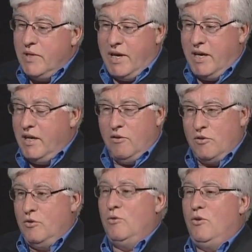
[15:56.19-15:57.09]
they
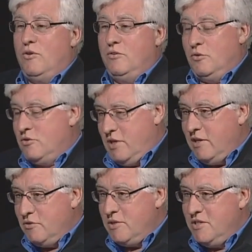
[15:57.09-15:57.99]
are not
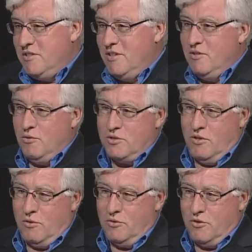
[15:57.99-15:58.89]
interested in those
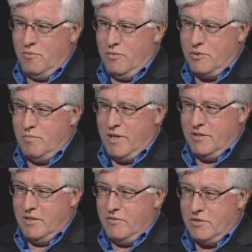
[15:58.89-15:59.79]
long-term
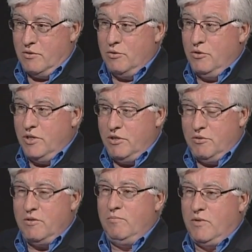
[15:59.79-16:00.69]
perspectives. So you need
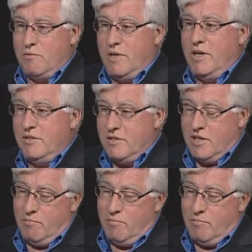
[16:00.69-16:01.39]
to create